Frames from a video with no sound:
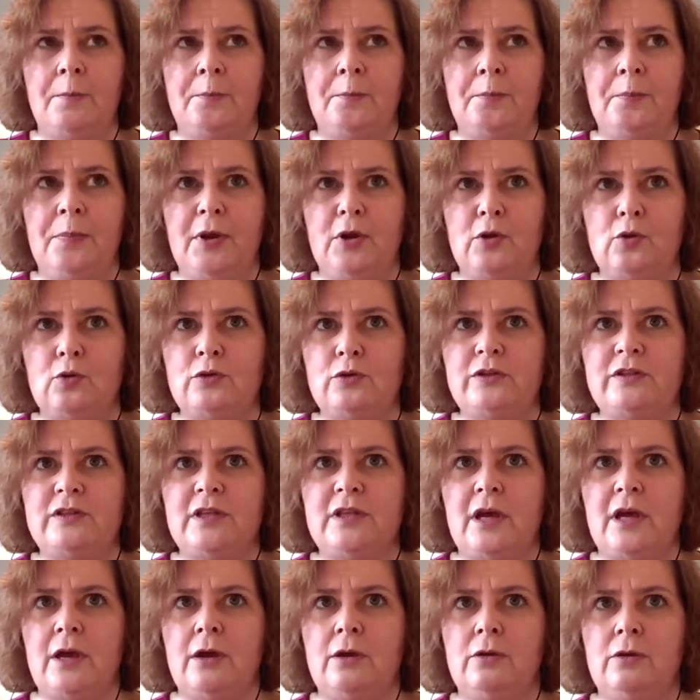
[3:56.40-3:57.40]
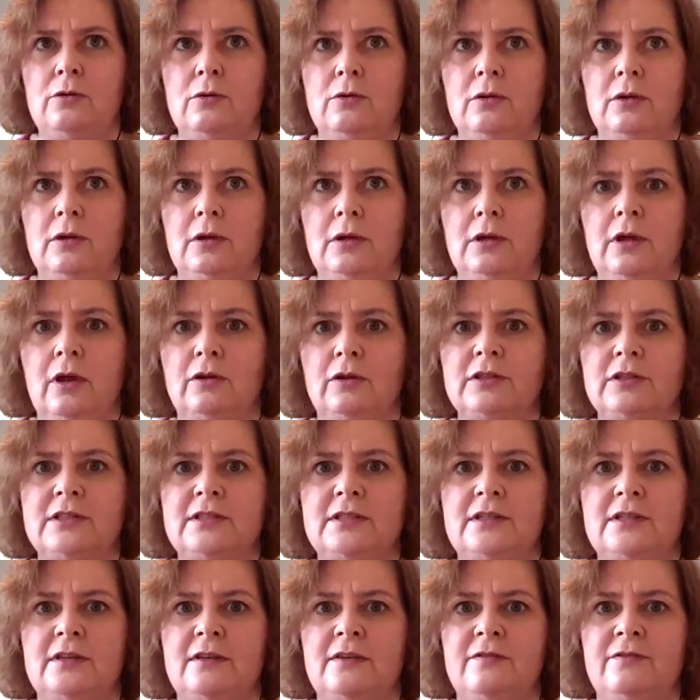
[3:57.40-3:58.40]
But also
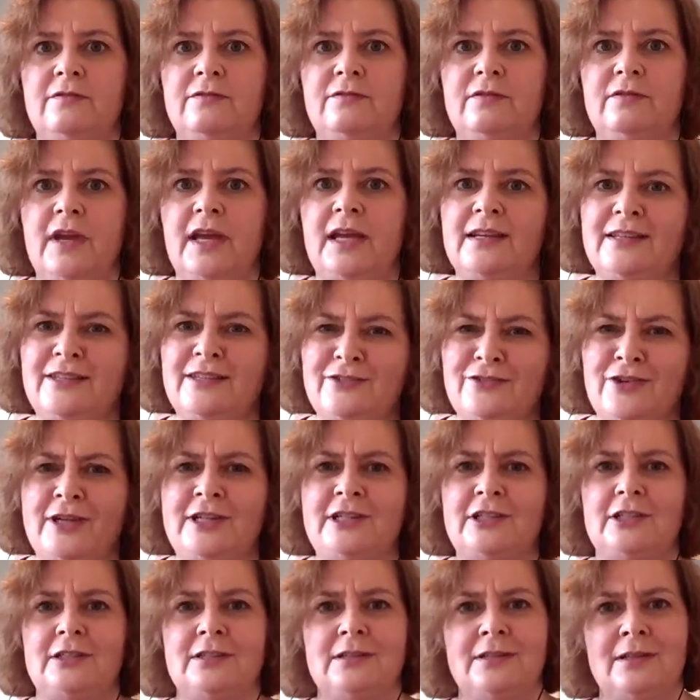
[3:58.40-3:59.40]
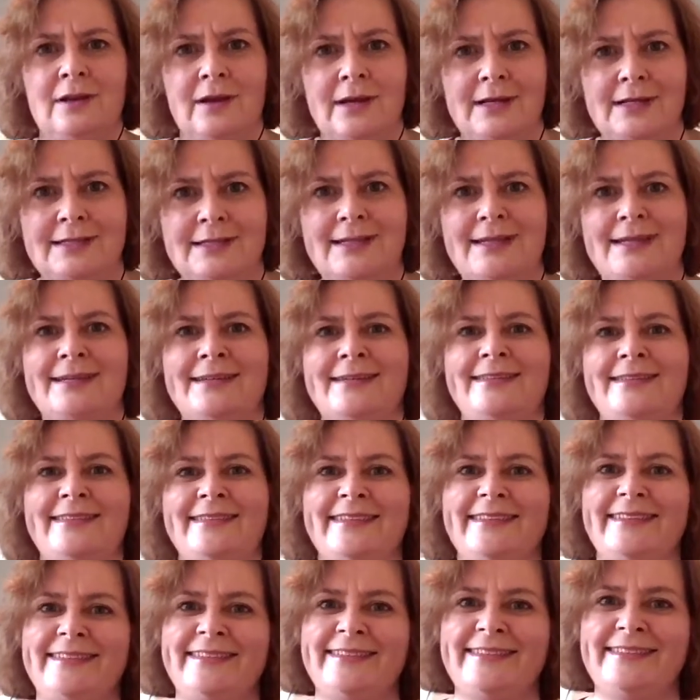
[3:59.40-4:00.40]
lots of illustrations and ideas
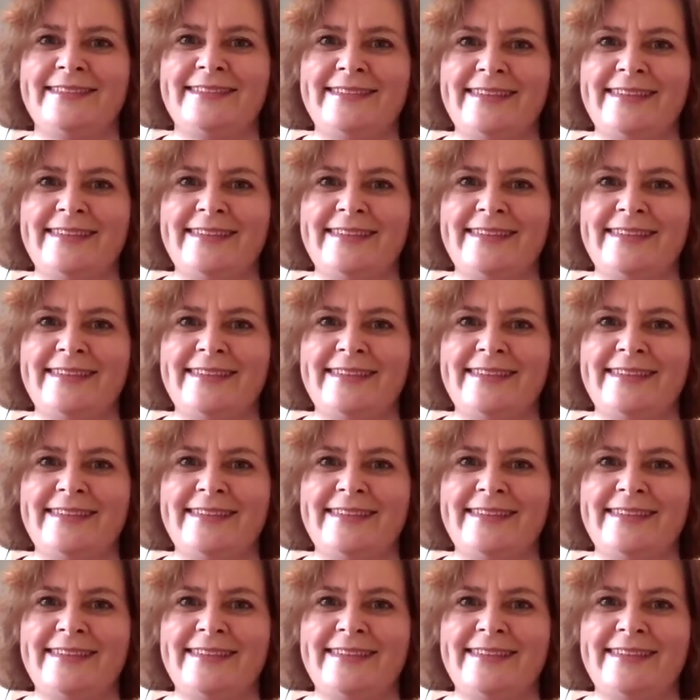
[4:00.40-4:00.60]
and